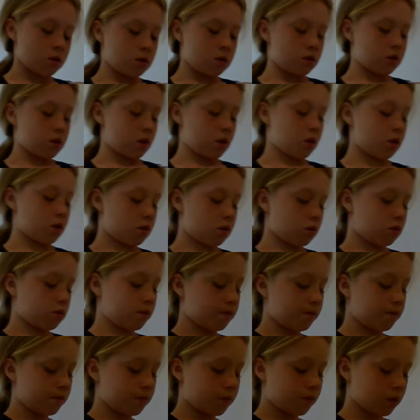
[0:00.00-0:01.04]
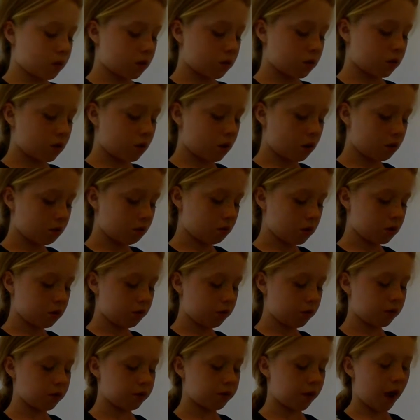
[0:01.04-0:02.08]
So I want to
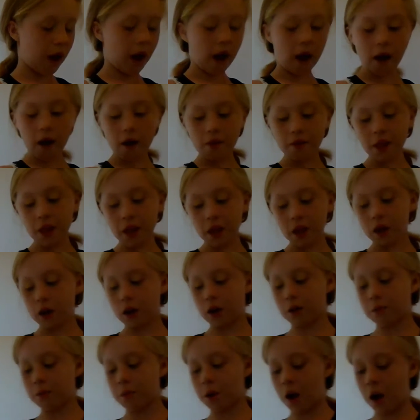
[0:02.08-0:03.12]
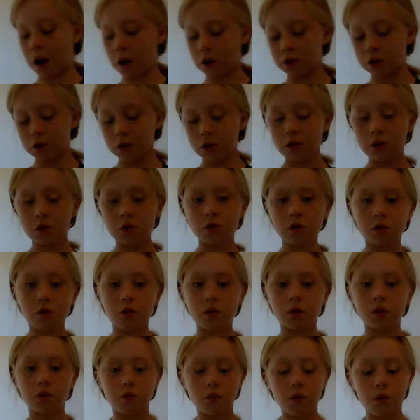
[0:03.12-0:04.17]
do for that, and then I'm actually just
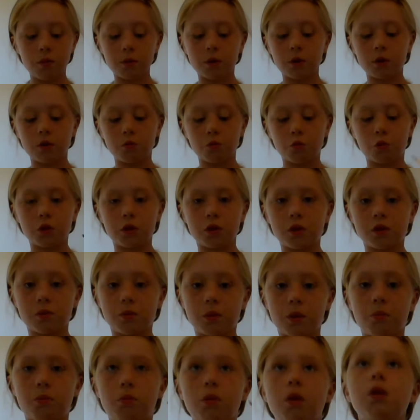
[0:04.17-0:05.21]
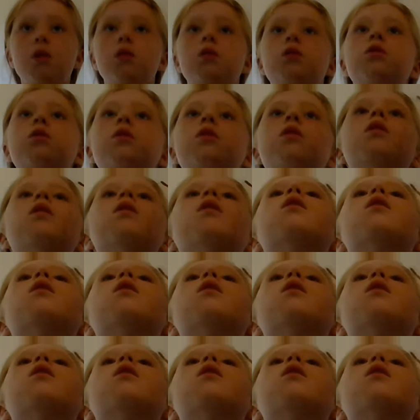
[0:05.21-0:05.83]
going to rub it in with this paintbrush.